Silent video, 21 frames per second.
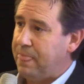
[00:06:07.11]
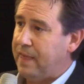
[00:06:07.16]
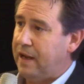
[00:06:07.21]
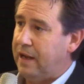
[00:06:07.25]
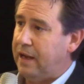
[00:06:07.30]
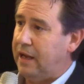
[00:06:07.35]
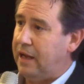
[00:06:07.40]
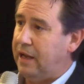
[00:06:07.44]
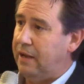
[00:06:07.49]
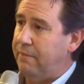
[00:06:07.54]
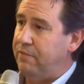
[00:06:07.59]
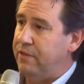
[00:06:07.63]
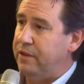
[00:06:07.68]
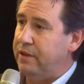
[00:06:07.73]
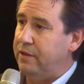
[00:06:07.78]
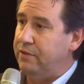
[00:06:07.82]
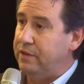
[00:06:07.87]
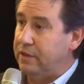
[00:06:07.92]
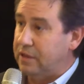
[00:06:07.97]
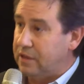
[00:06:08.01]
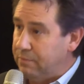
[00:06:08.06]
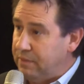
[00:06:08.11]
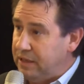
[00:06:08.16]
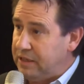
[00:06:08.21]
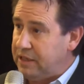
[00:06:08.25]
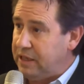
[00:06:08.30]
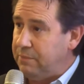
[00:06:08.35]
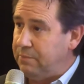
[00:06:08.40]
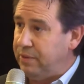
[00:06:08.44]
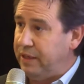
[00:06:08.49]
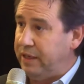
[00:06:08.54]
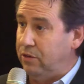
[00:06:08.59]
the
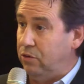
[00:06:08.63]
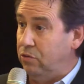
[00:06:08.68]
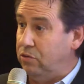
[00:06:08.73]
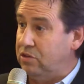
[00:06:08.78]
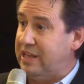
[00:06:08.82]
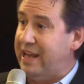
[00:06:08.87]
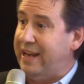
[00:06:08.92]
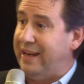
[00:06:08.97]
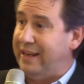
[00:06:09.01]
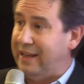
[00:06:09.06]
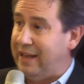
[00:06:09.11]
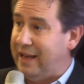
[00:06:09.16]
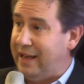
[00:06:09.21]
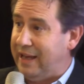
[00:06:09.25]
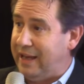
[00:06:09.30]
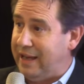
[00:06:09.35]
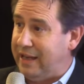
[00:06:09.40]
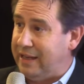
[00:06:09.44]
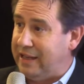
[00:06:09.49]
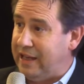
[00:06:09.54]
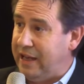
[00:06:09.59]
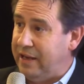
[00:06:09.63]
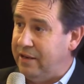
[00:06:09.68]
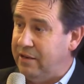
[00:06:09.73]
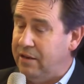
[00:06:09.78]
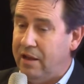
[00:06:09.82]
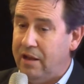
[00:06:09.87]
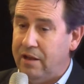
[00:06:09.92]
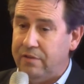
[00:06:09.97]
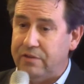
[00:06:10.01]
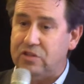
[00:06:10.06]
committee being looked at again.